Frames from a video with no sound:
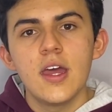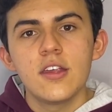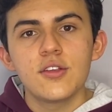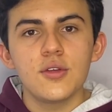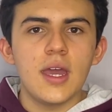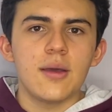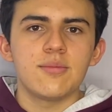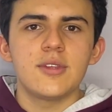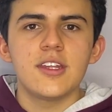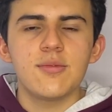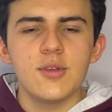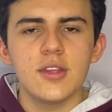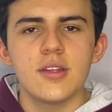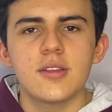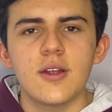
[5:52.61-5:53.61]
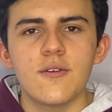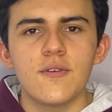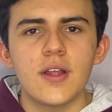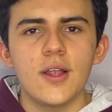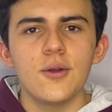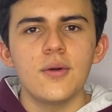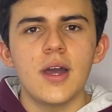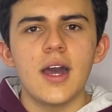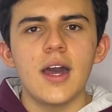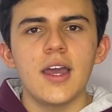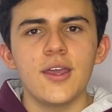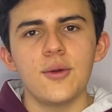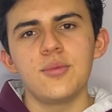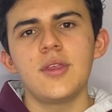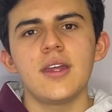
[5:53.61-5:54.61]
So yeah, that's been the entire video. I
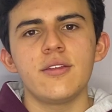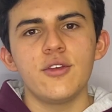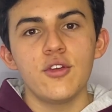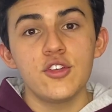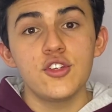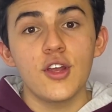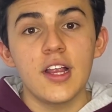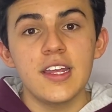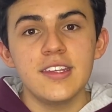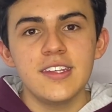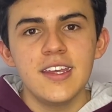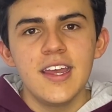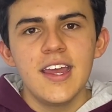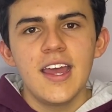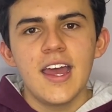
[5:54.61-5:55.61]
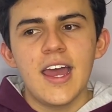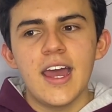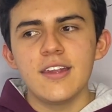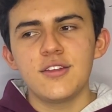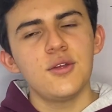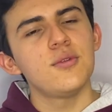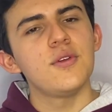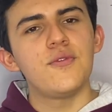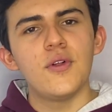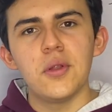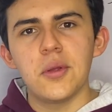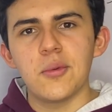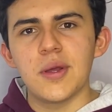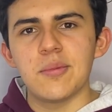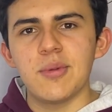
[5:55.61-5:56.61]
hope that you enjoyed it, and see you in the
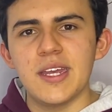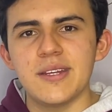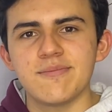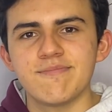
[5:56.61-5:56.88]
following one. Bye.